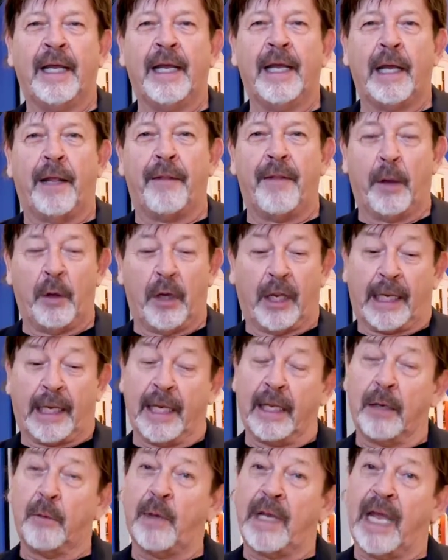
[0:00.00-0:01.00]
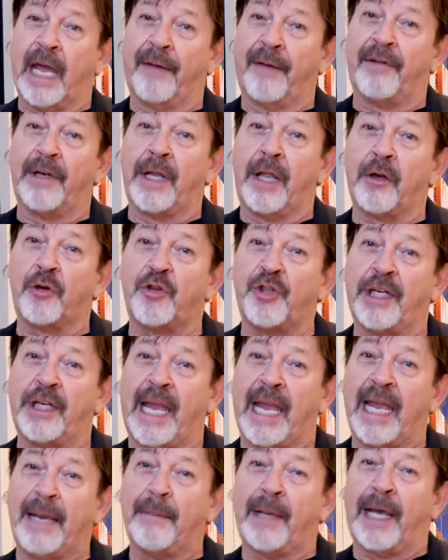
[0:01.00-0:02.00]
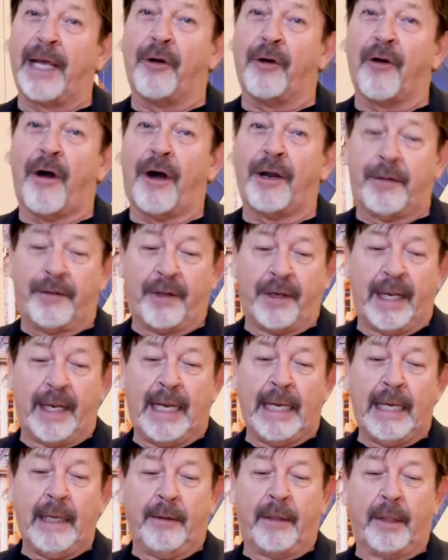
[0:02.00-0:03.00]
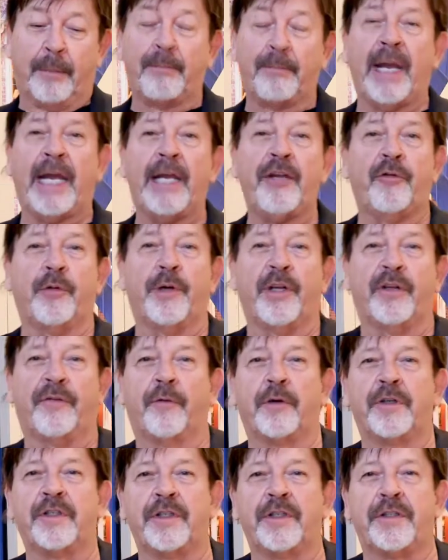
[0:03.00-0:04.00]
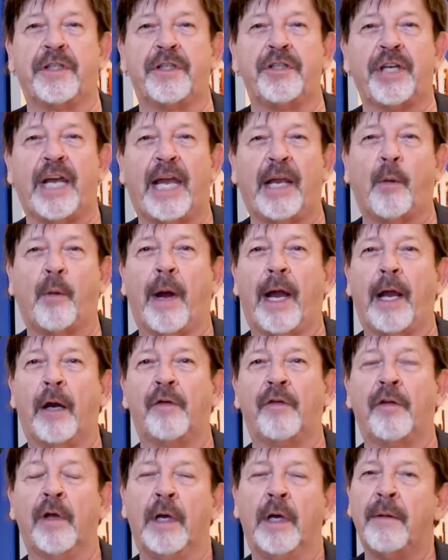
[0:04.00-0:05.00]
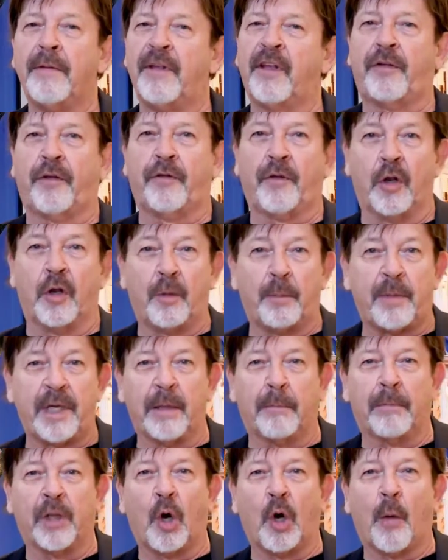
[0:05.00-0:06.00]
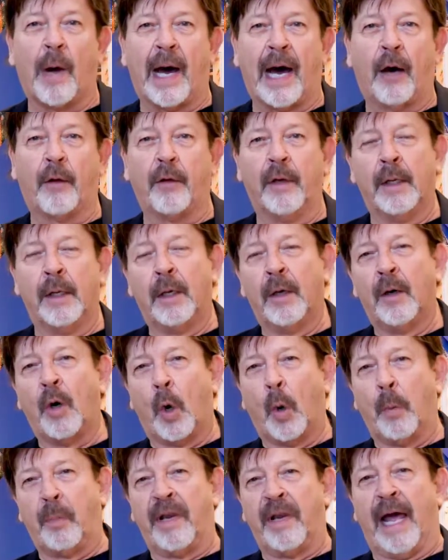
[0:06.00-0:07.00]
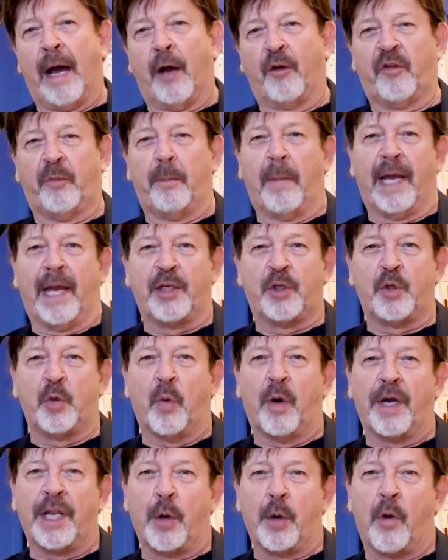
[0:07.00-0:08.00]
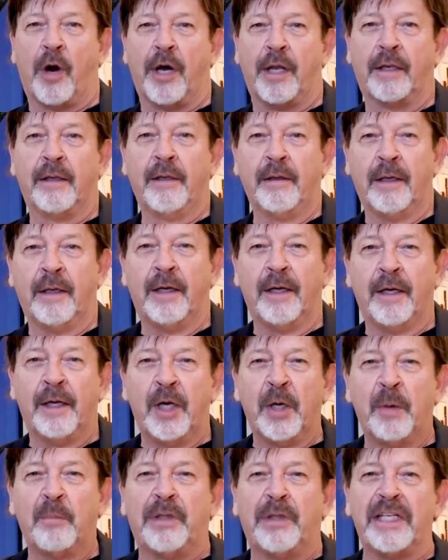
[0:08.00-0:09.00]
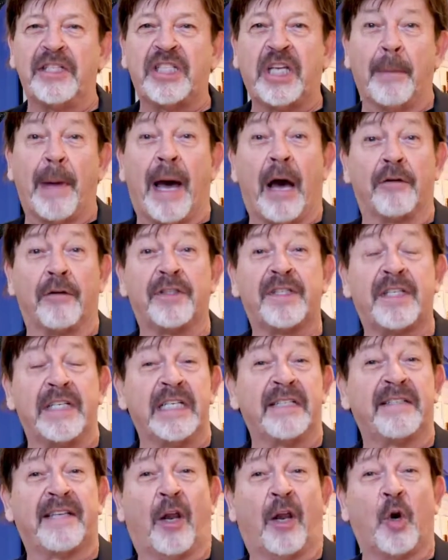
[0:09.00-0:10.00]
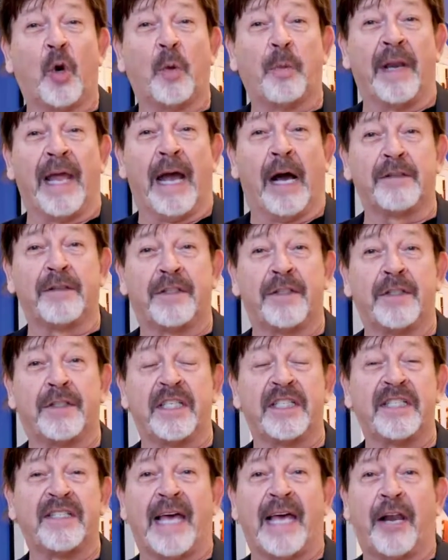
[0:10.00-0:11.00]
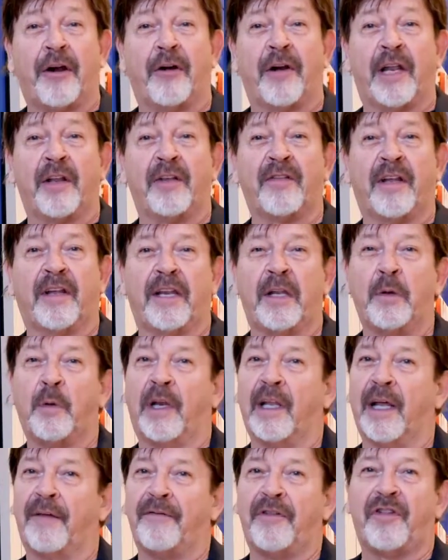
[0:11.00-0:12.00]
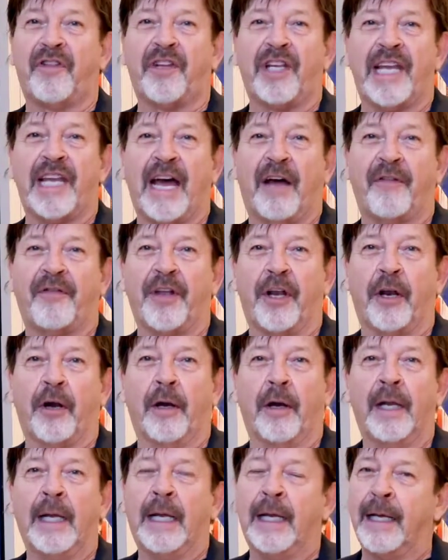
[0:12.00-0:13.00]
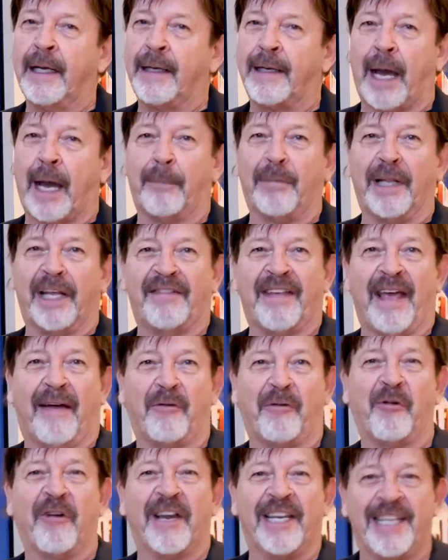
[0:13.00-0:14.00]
And then again, we have another game later on in the day, the Patriots versus the Jaguars. This is going to be a blowout, open house by 21. Please come out and see us at our open houses this Saturday and Sunday. We'd love to see you out there. God bless. Have a great